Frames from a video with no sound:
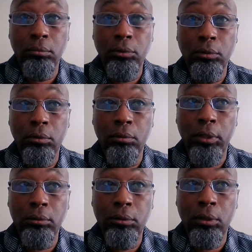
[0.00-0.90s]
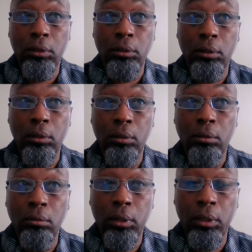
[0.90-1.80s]
So I said,
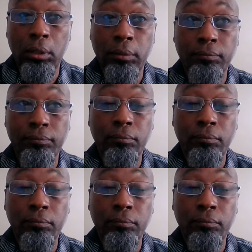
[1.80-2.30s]
okay.